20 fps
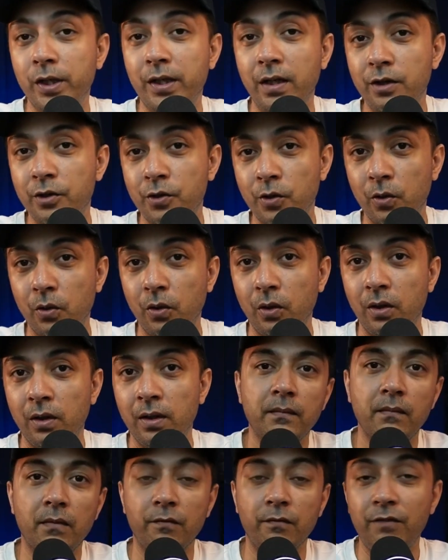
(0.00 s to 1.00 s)
control,
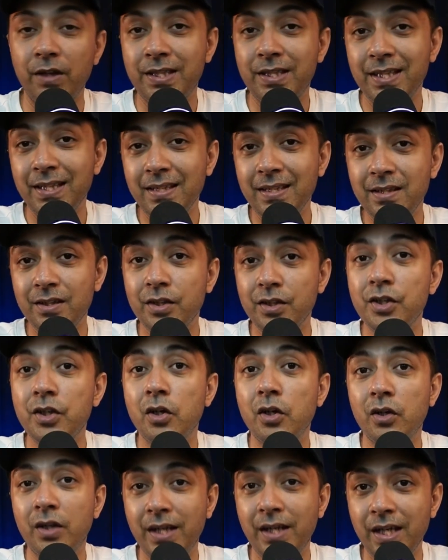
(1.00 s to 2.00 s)
which is
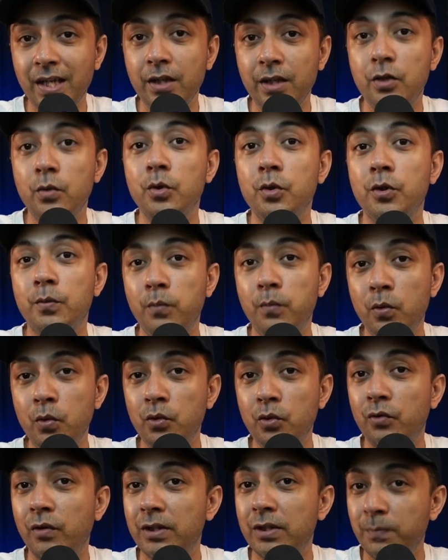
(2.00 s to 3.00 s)
your key to
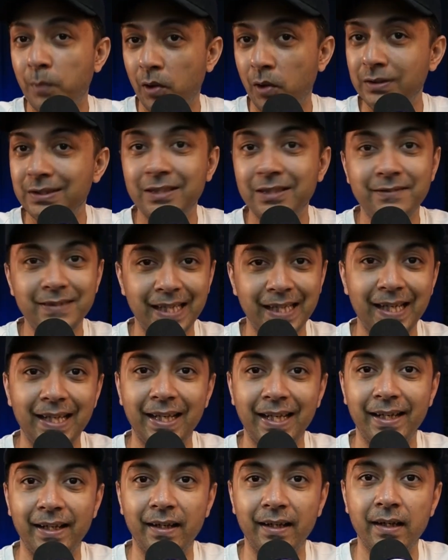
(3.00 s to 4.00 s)
smooth responsive
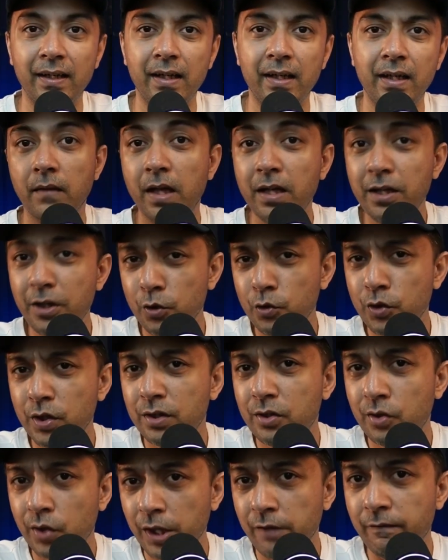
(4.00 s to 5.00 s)
scaling. It uses
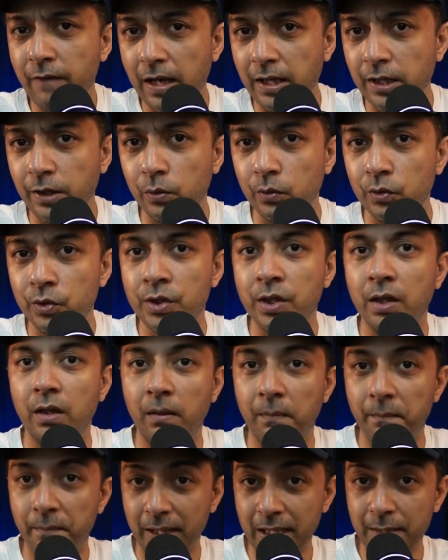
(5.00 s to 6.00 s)
three values, a
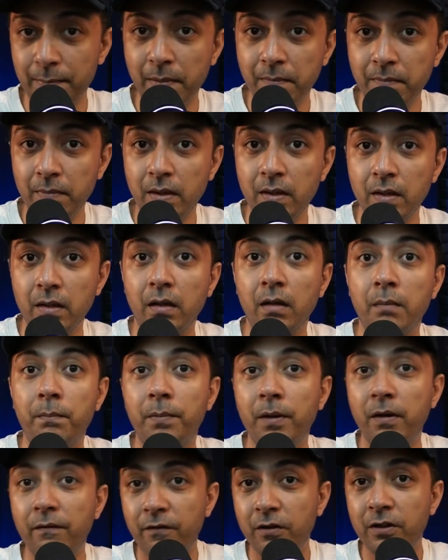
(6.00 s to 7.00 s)
minimum, a
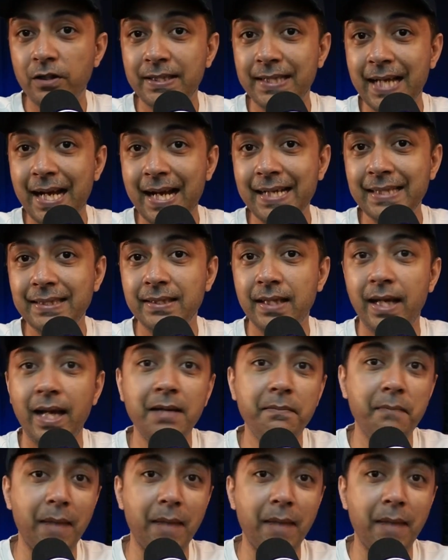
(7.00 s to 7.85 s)
preferred size and